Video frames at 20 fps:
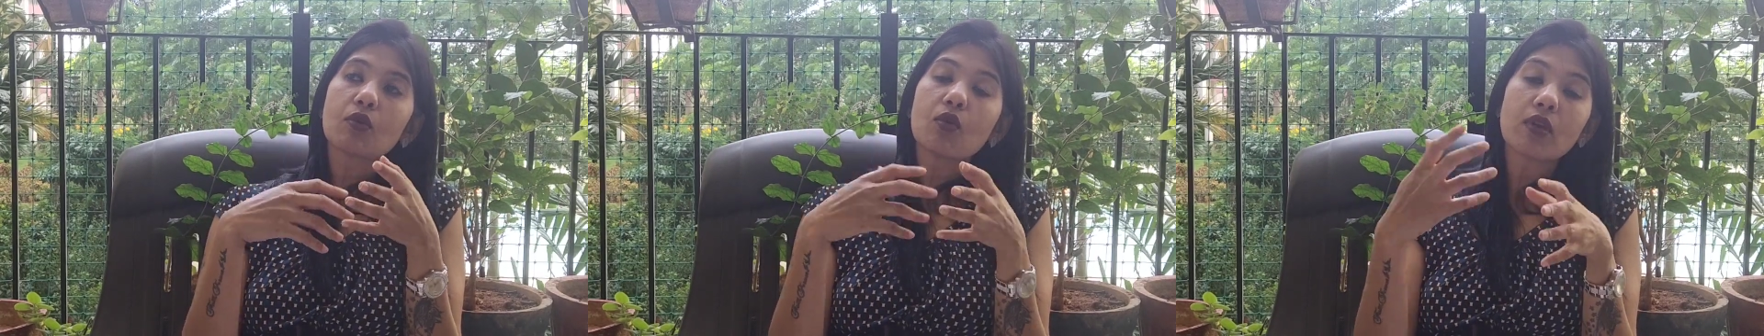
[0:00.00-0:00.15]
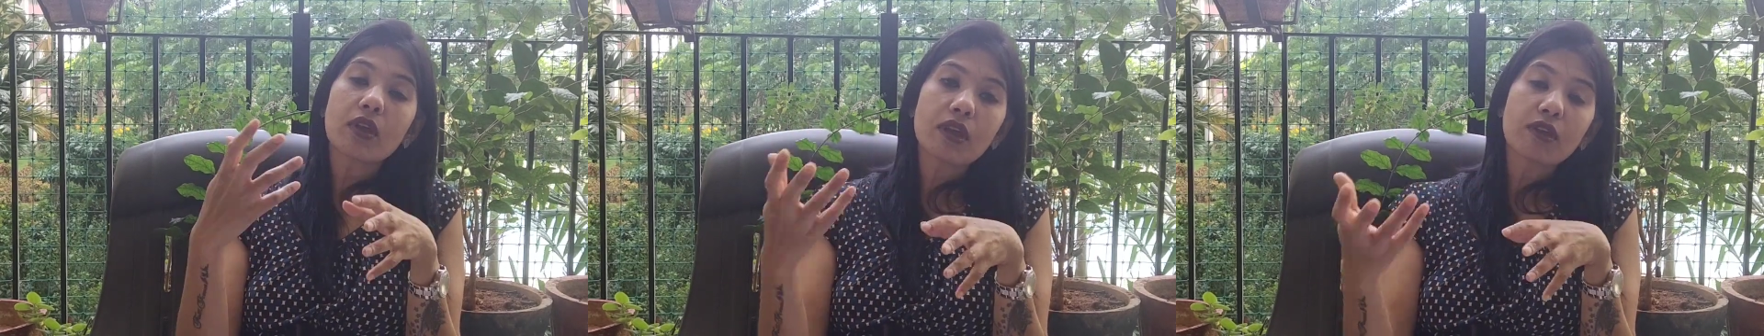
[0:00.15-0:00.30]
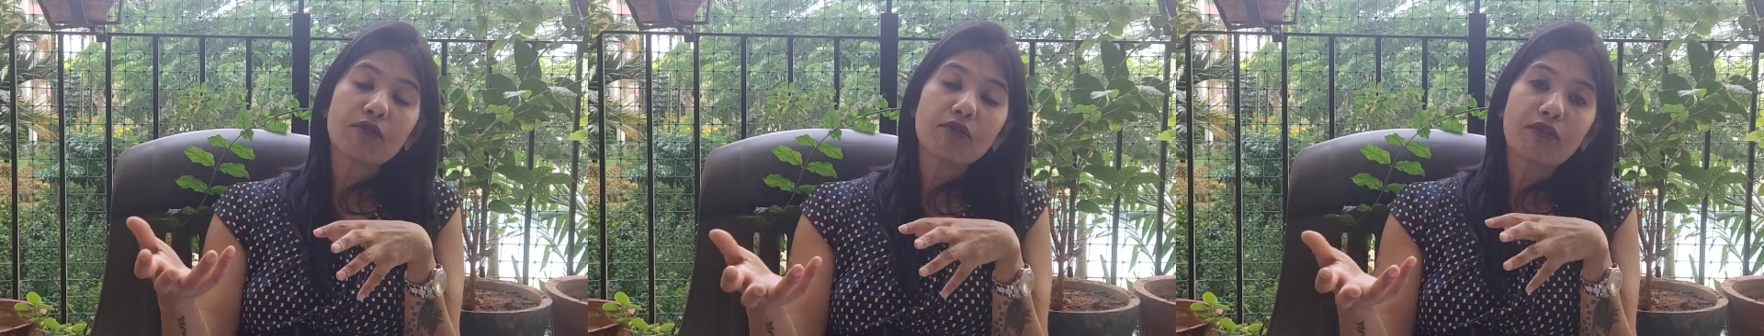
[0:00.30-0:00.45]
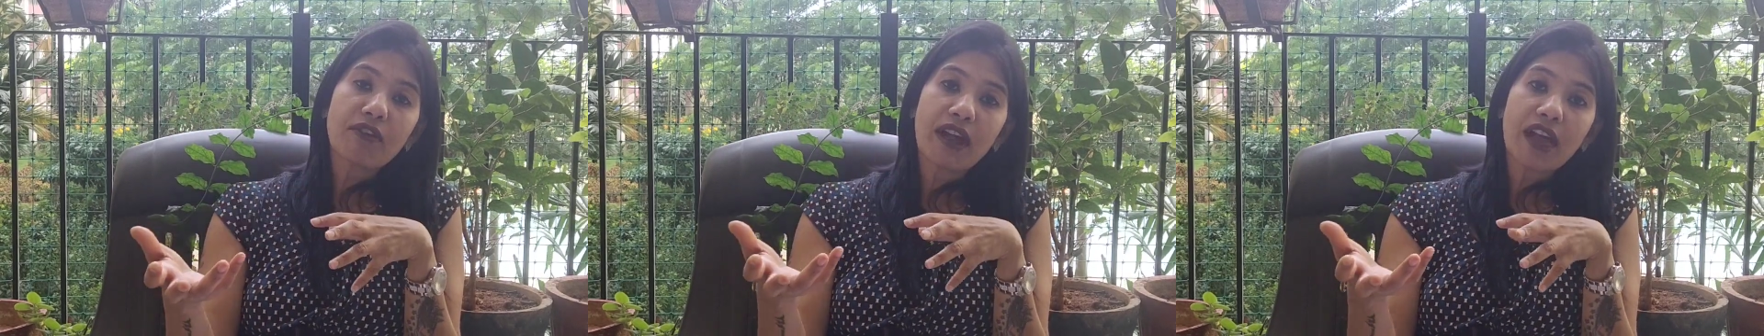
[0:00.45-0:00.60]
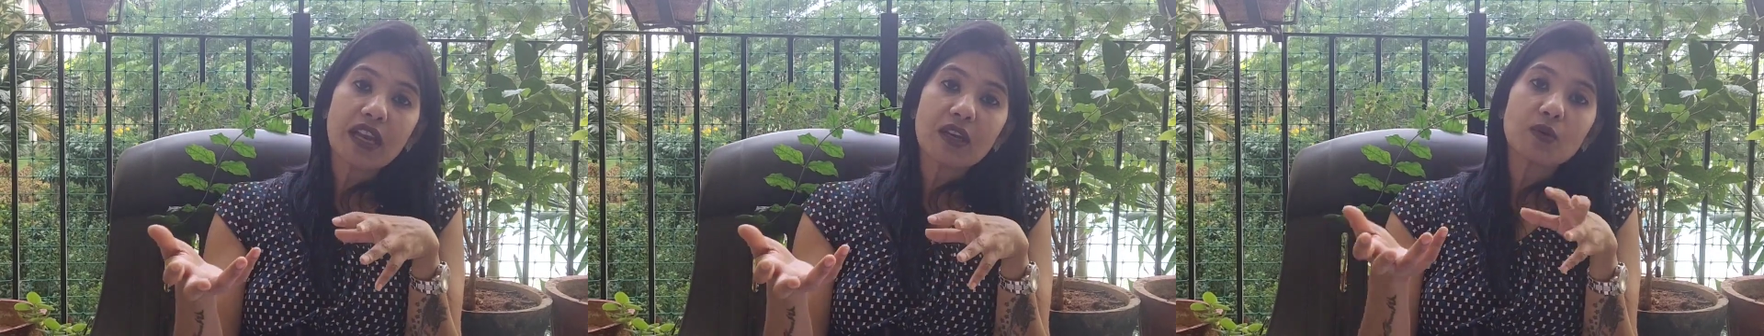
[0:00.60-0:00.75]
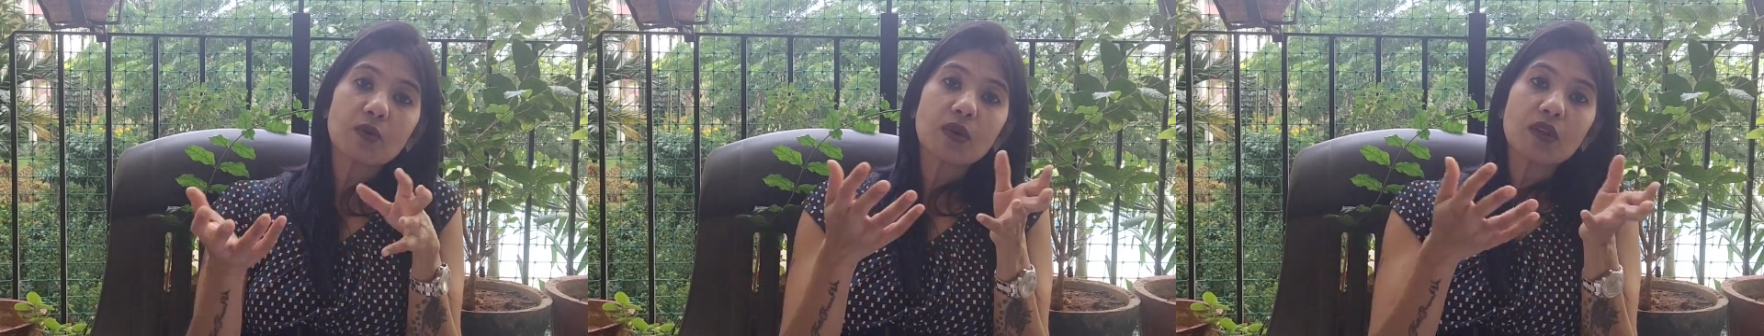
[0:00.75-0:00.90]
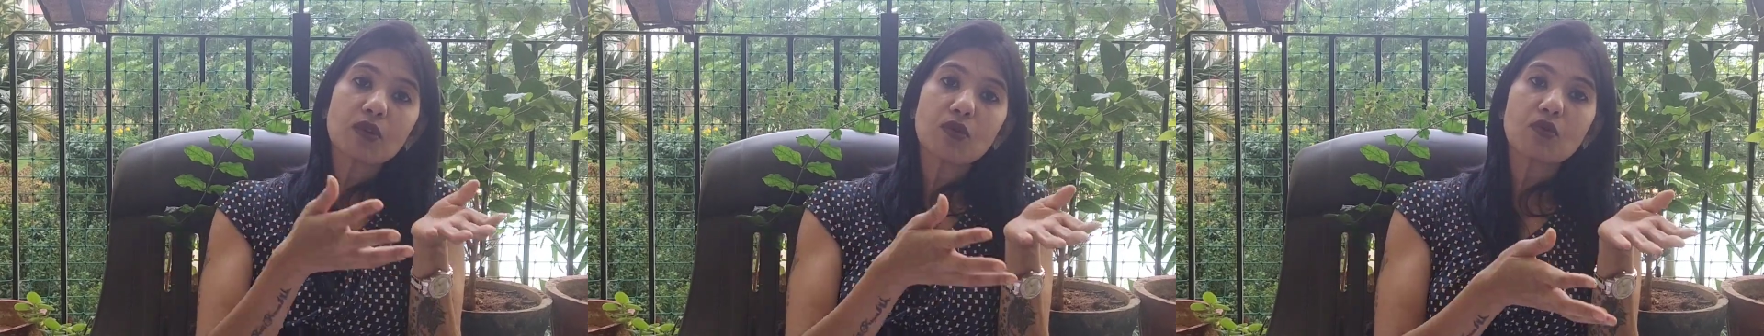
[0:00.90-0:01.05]
cooking
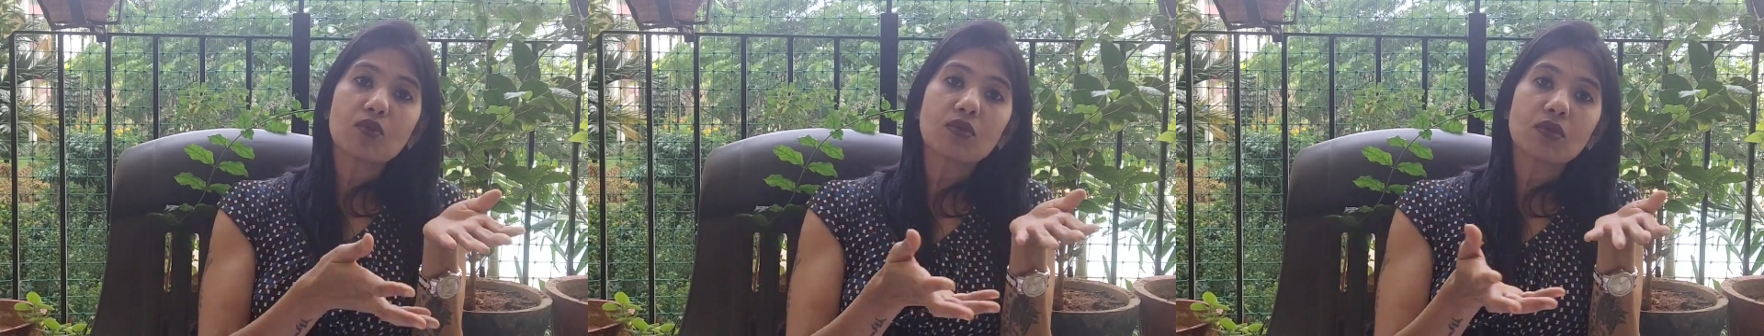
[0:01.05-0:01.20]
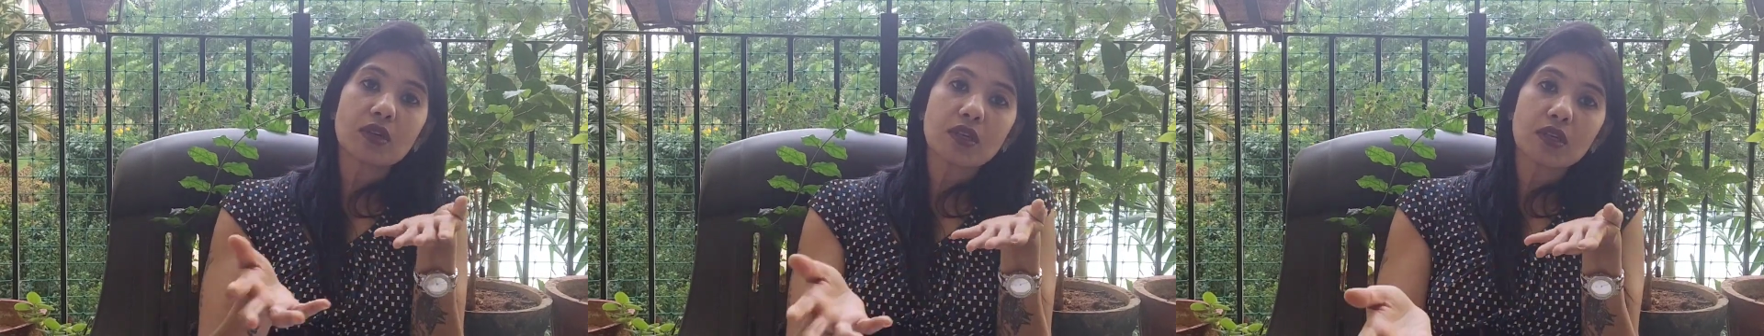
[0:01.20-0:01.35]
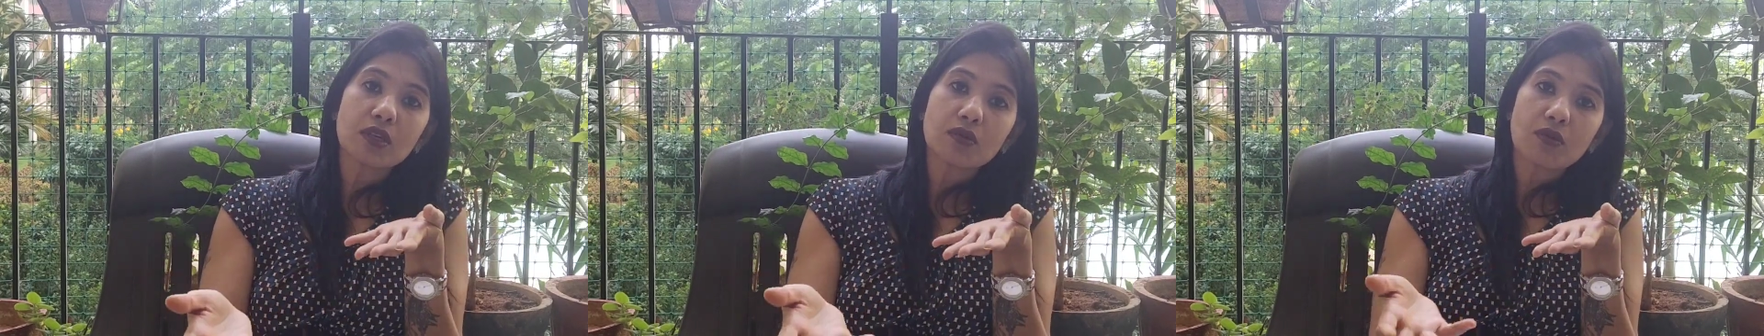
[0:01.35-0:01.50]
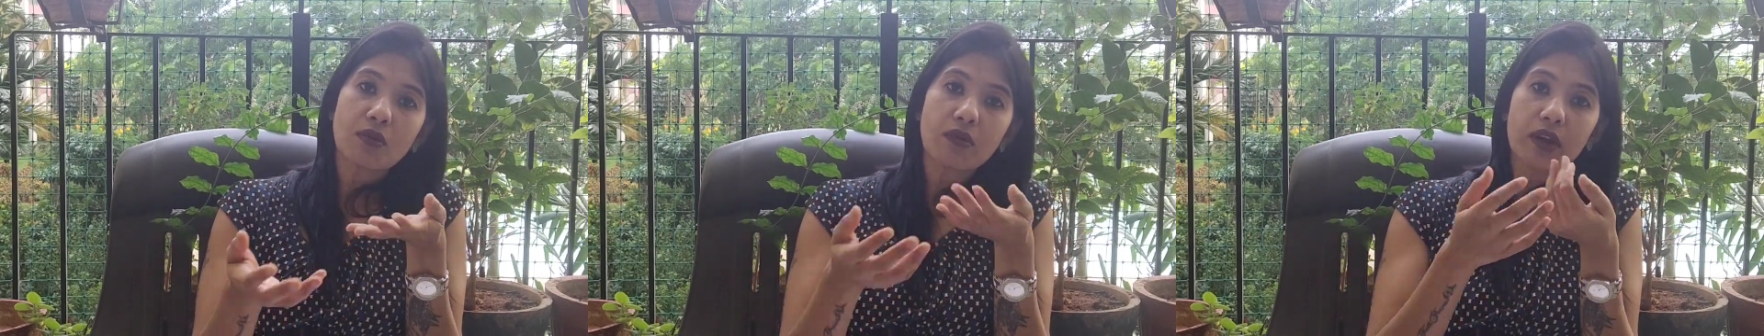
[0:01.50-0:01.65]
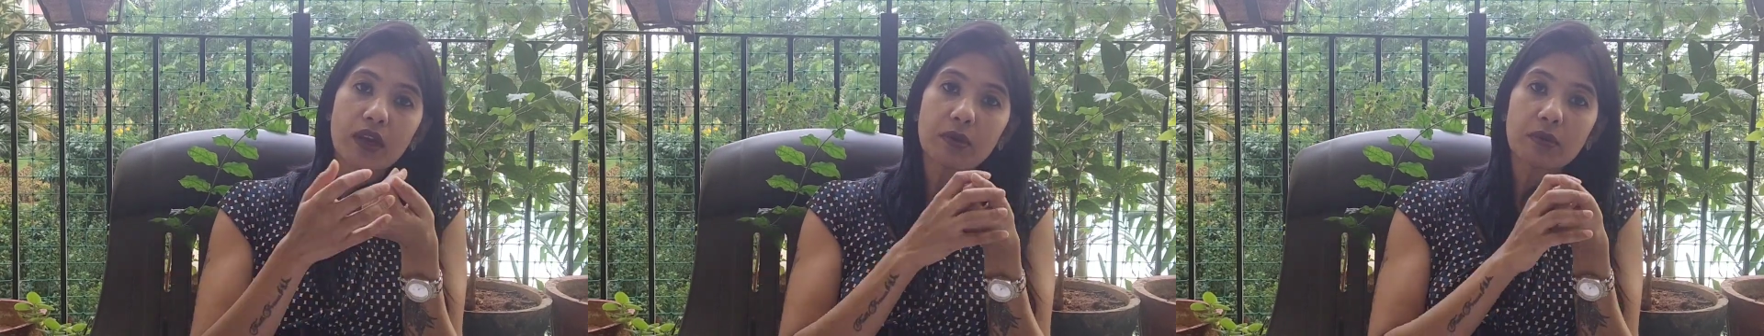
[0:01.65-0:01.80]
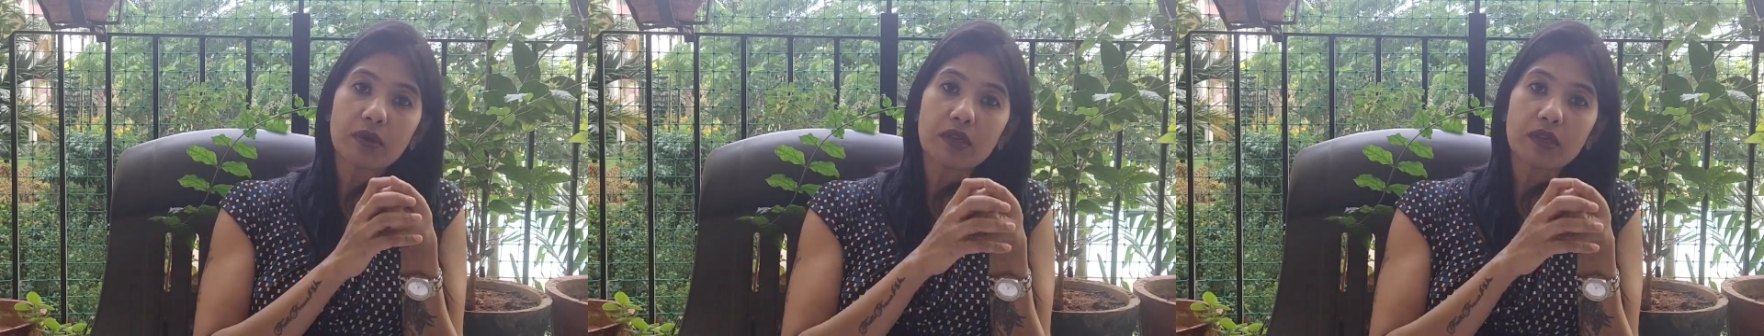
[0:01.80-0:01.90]
fat with coconut oil,